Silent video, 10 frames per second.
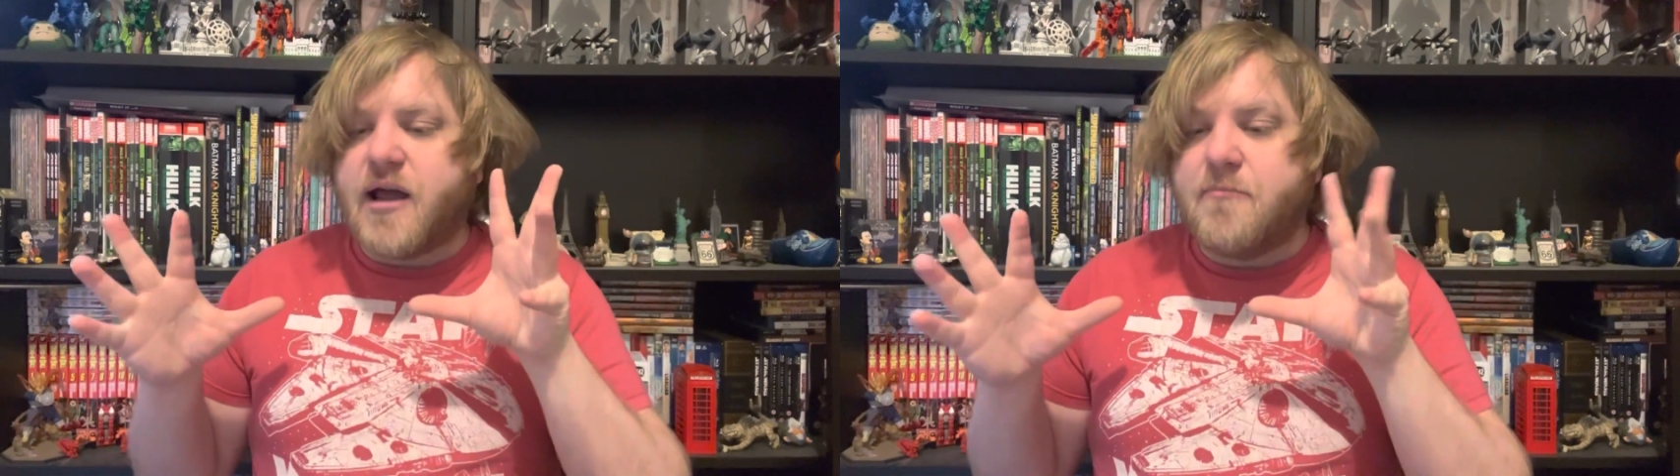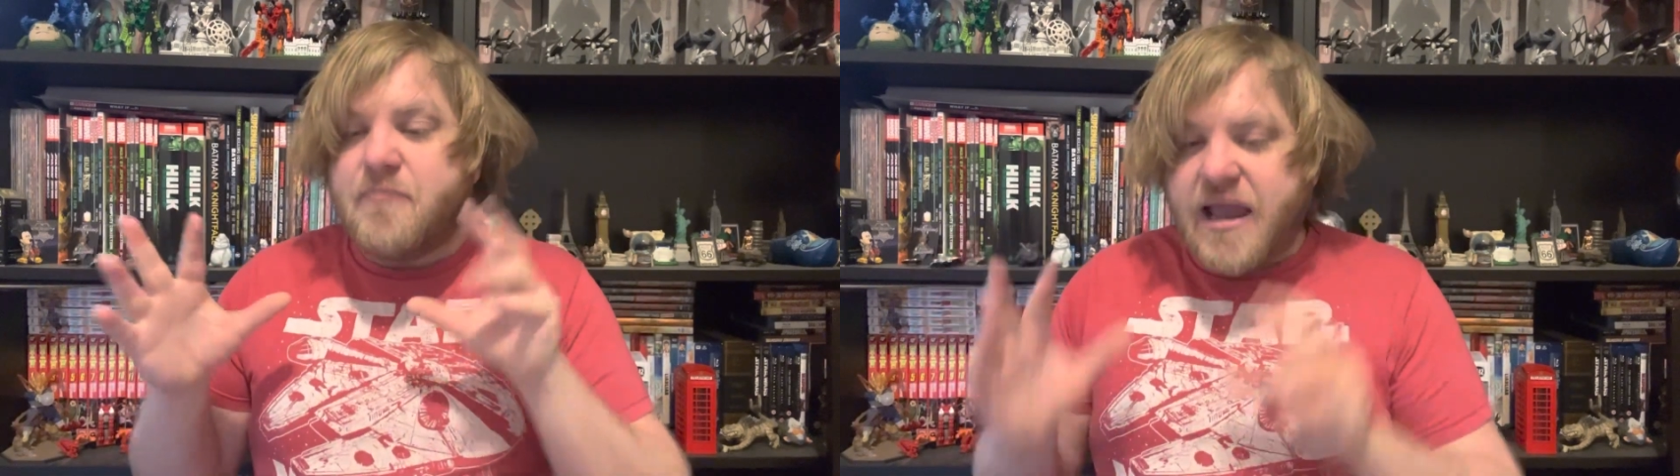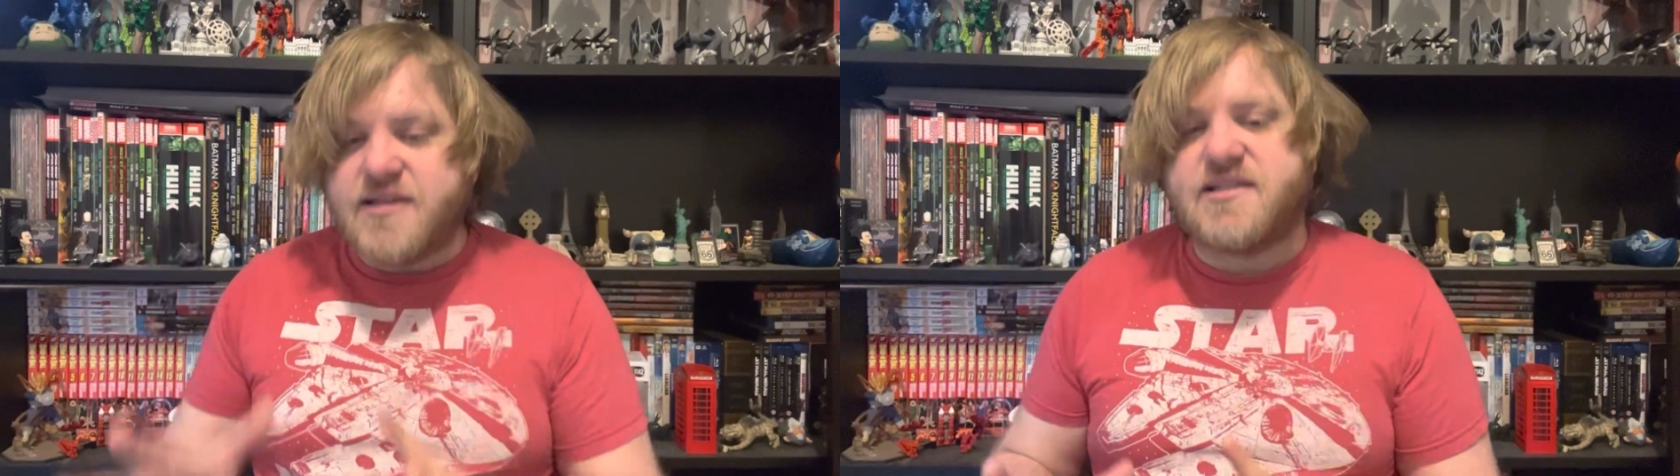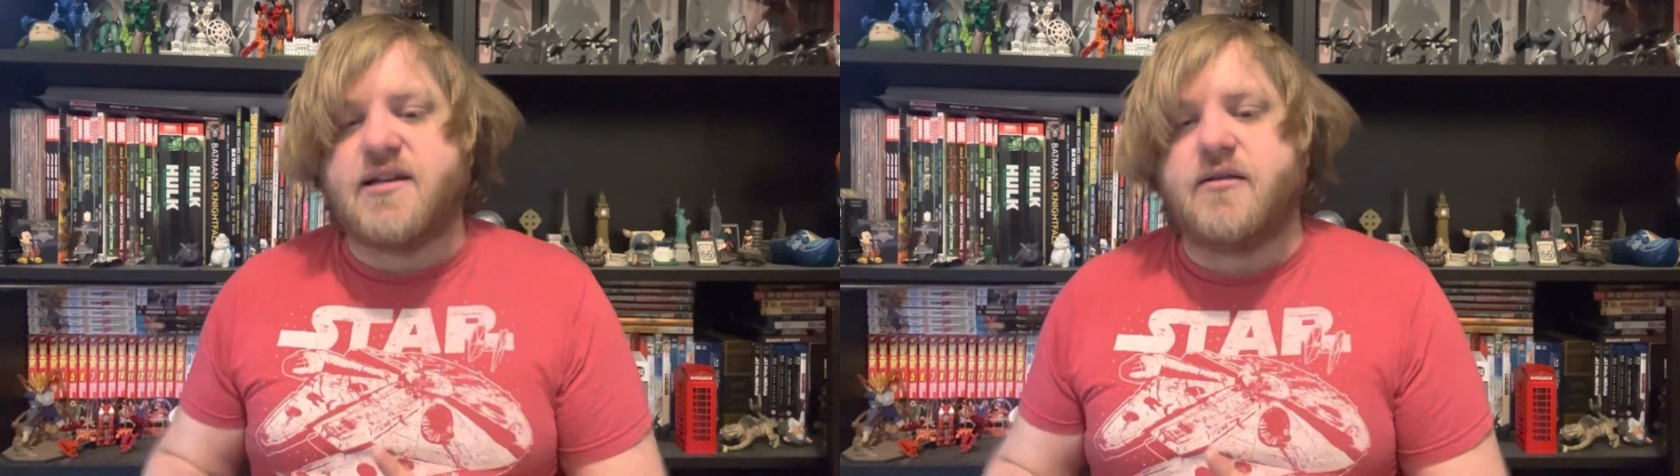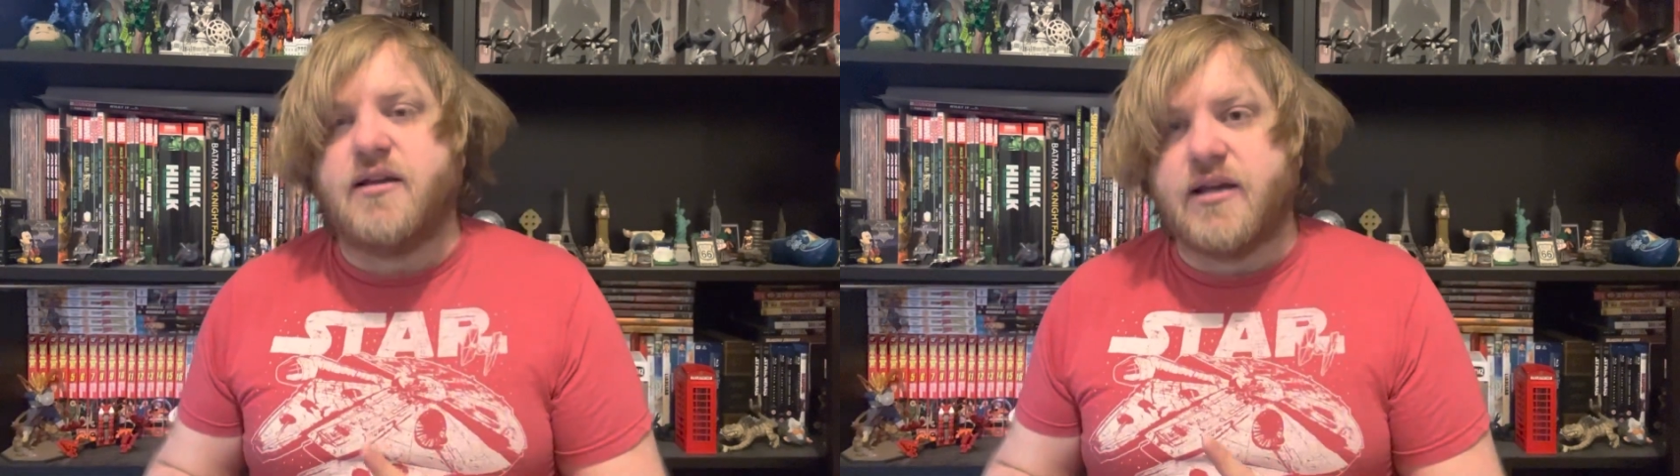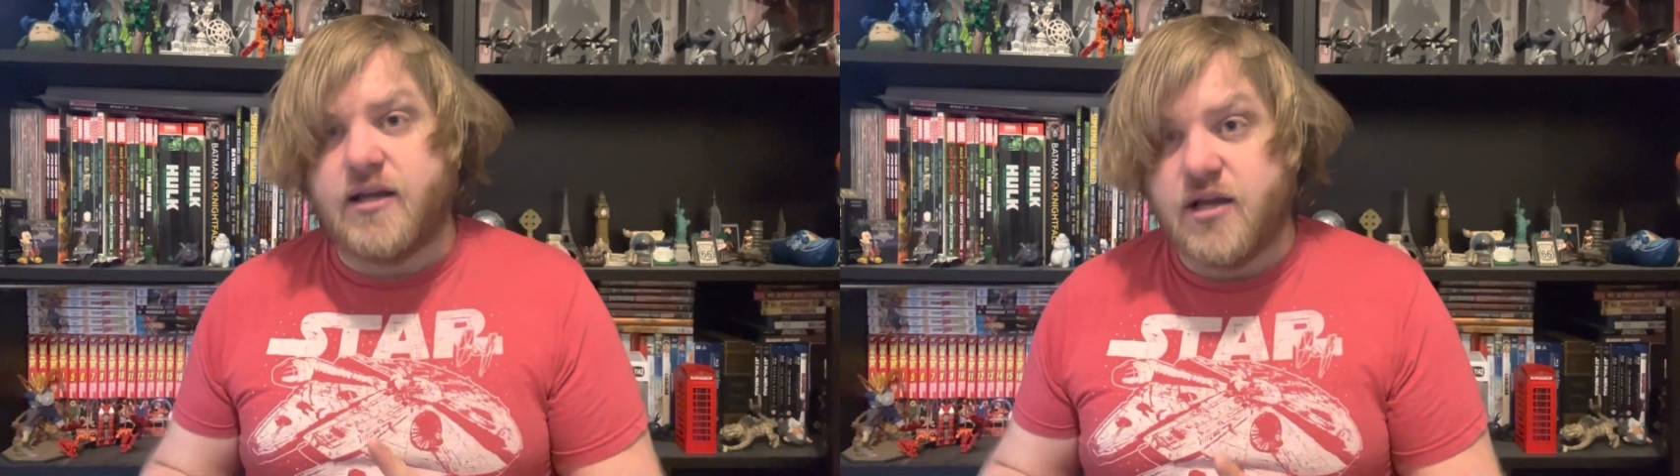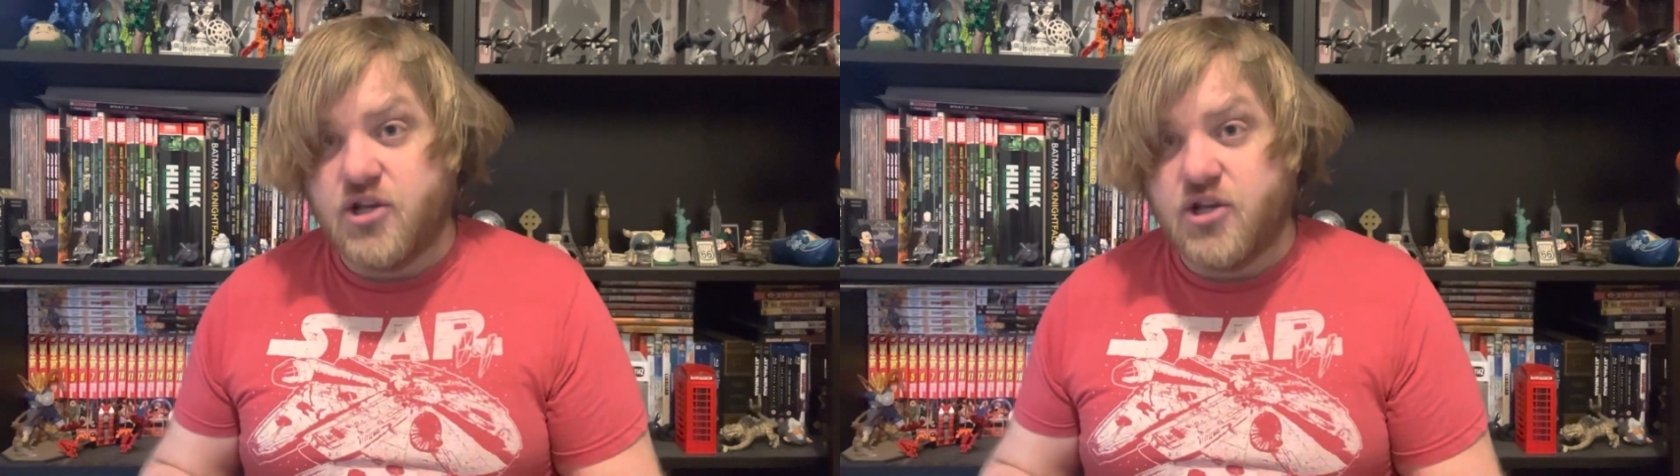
amazingly,